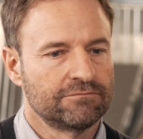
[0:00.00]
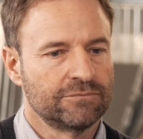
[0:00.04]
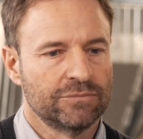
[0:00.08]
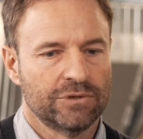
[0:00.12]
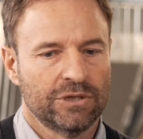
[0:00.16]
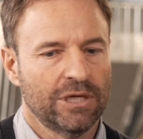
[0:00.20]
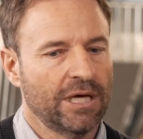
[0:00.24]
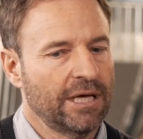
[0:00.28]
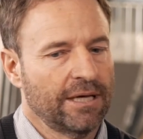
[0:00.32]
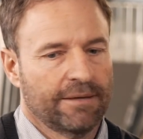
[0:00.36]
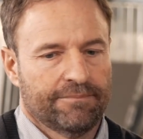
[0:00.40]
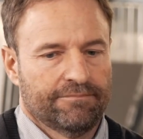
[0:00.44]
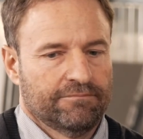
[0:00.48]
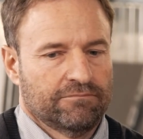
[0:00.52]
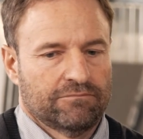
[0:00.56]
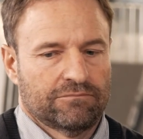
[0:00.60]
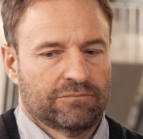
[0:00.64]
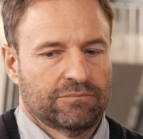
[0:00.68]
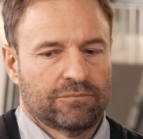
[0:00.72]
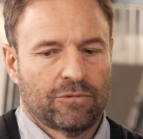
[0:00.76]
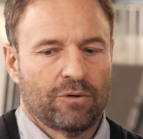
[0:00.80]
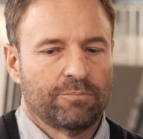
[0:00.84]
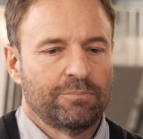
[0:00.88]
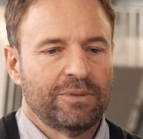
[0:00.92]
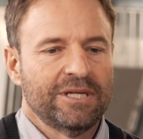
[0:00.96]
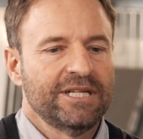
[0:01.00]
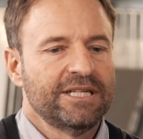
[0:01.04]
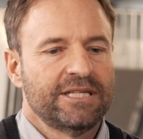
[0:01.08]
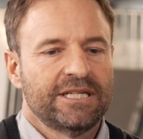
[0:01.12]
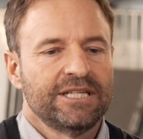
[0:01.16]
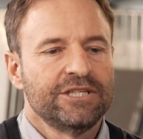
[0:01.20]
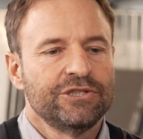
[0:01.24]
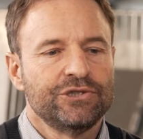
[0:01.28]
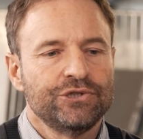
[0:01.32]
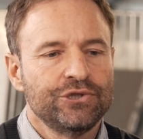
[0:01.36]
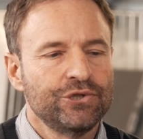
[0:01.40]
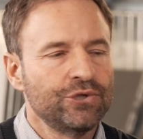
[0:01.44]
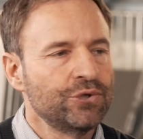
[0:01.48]
yeah,
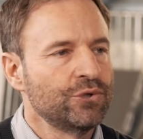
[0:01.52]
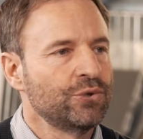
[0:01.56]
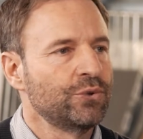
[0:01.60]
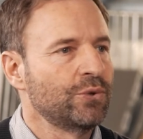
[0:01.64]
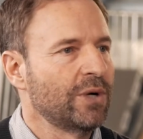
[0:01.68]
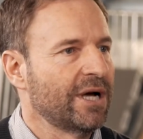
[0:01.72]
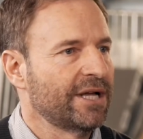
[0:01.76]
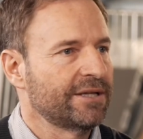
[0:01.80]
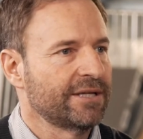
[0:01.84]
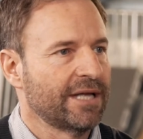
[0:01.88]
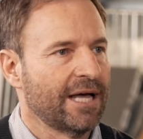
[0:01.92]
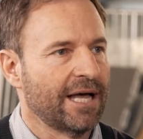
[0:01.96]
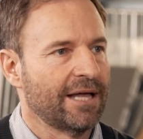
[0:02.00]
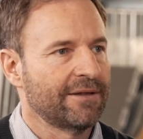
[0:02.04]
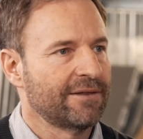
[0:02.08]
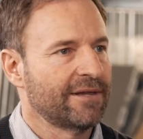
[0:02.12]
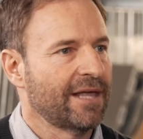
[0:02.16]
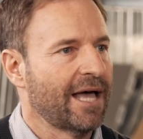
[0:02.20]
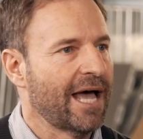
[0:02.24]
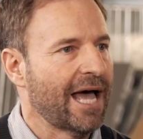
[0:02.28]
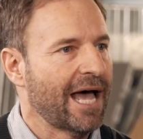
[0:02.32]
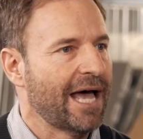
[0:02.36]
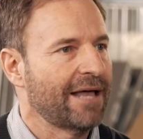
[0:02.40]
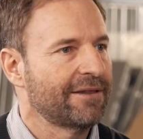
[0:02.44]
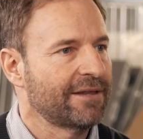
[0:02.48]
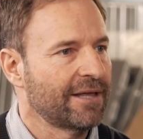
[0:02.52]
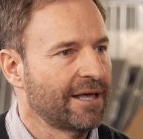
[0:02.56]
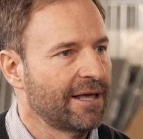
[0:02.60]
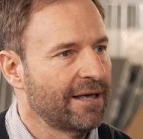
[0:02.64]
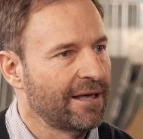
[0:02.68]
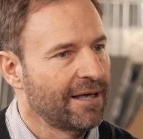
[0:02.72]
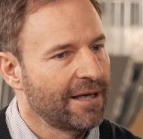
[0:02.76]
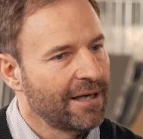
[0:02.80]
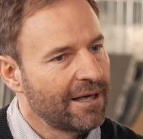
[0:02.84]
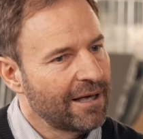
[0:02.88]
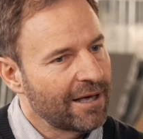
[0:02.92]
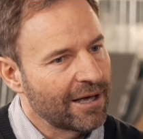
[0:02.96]
completely new and, and had a,